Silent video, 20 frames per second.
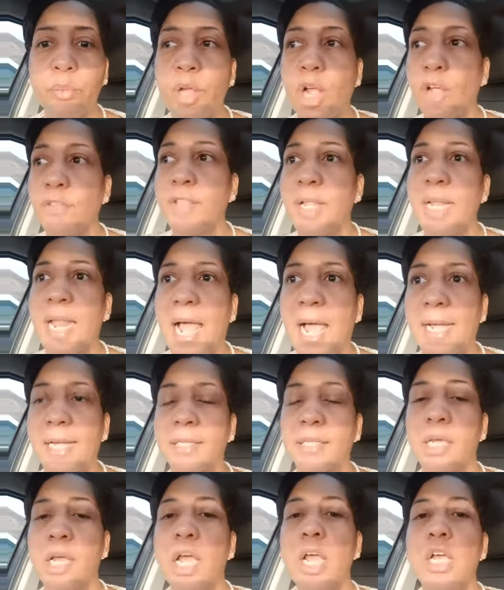we are the
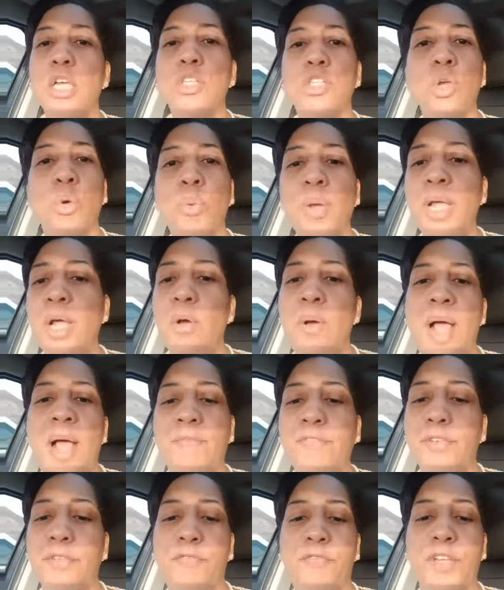light. So we
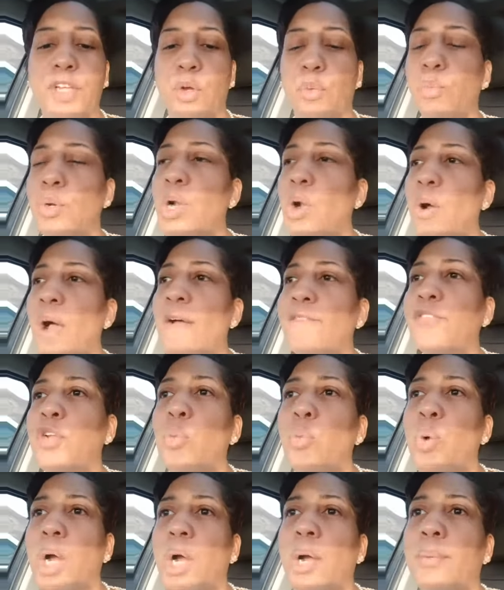don't have to fear. We don't
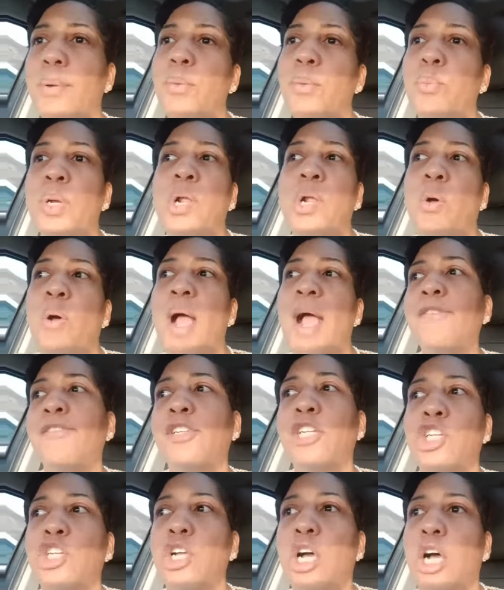have to worry. We don't
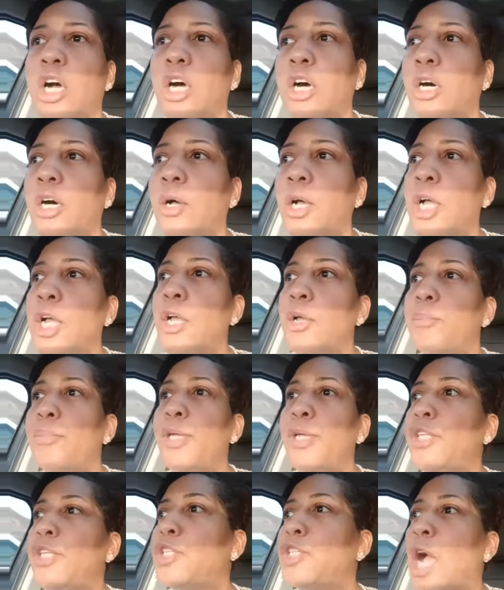have to uh,
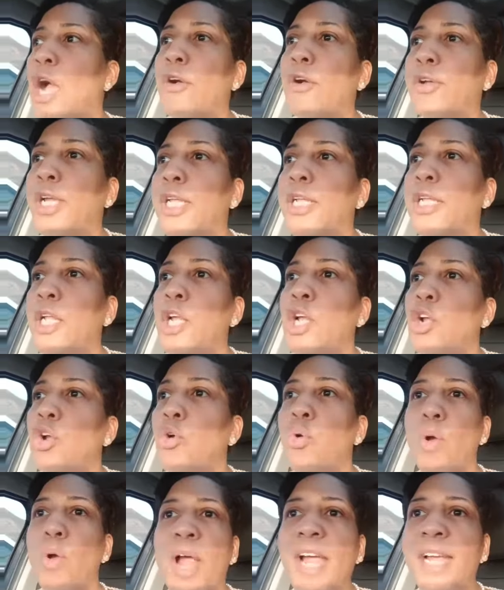be talking
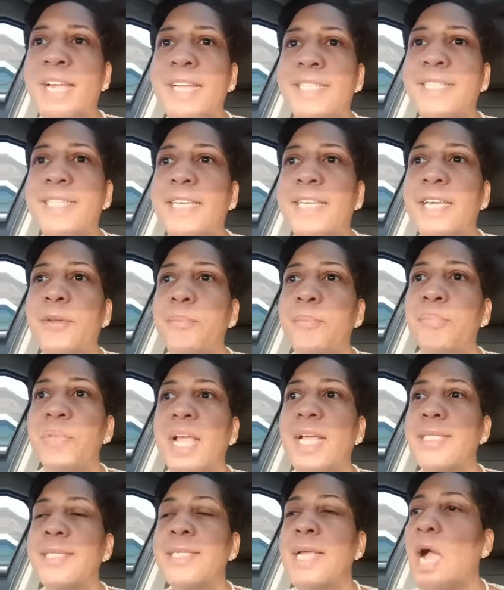crazy
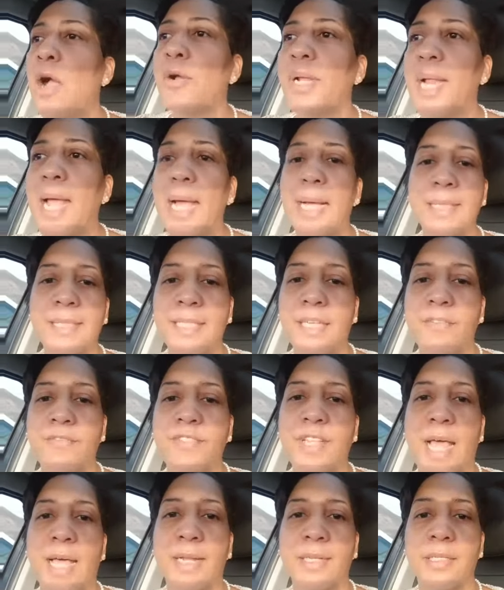and talking
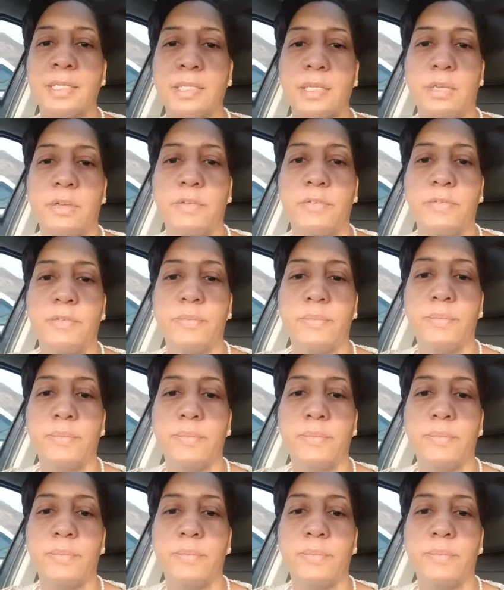ourselves out of stuff.